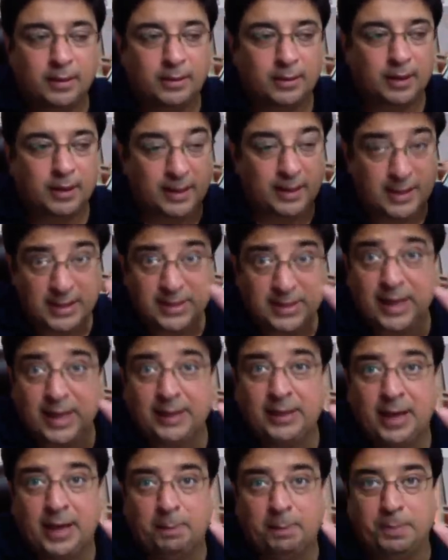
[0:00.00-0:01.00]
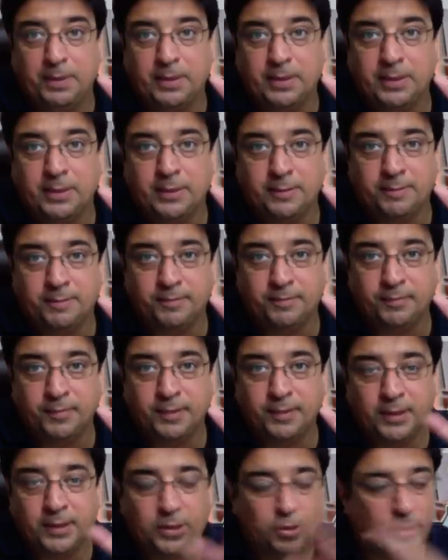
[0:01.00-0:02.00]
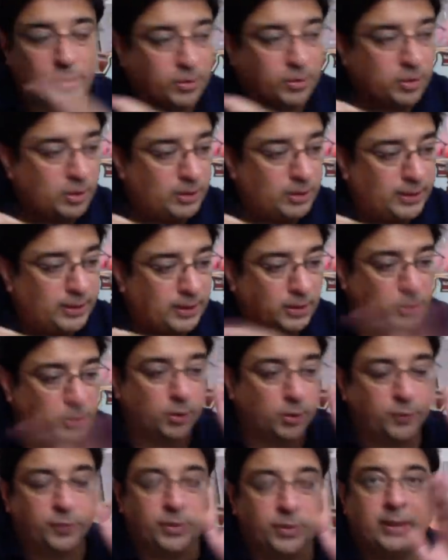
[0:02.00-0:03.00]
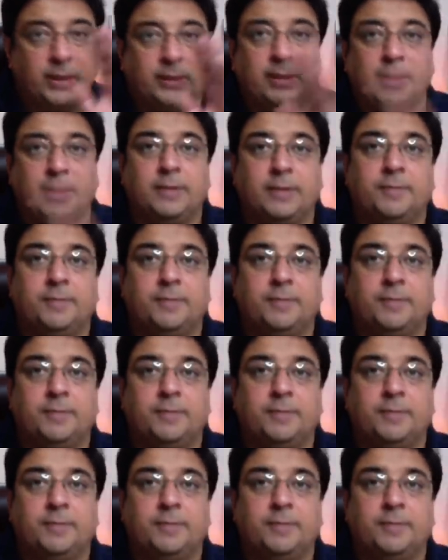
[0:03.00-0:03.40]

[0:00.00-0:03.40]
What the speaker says: Unless that happens, your content is good for nothing.